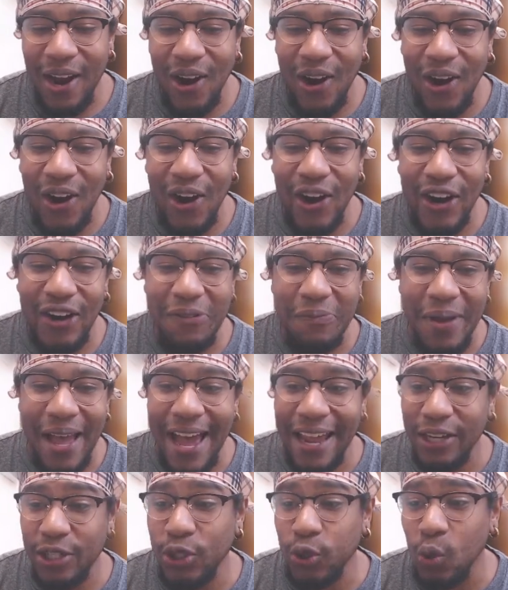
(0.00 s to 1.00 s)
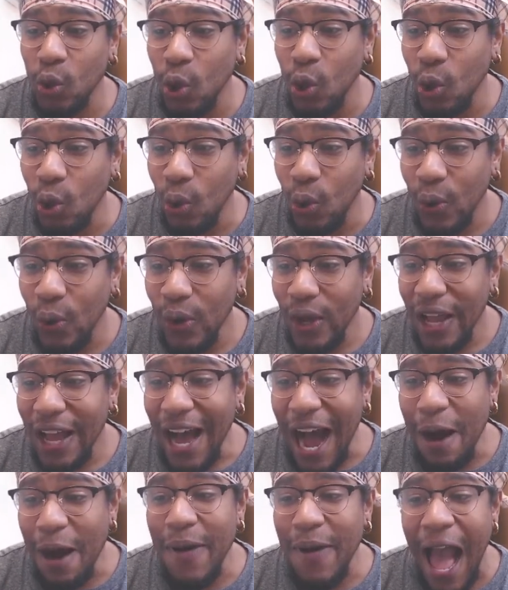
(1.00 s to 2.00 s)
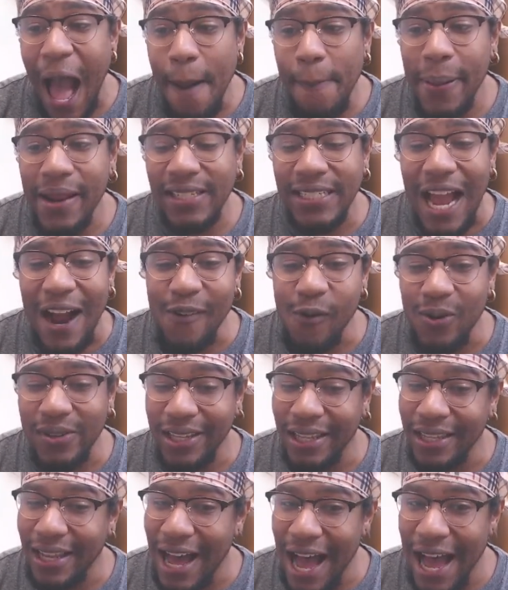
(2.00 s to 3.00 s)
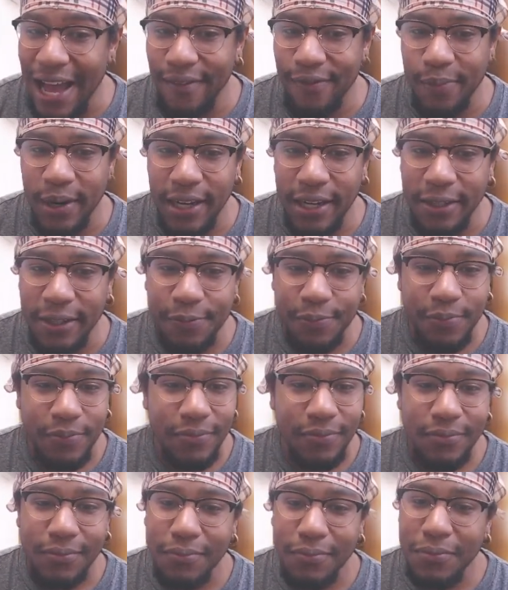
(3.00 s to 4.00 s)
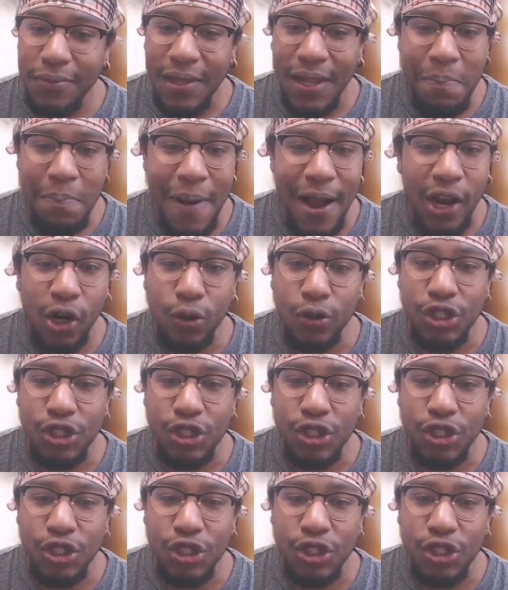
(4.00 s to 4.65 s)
heart, man. True. I'm happy to see everyone's alive, bro. My girl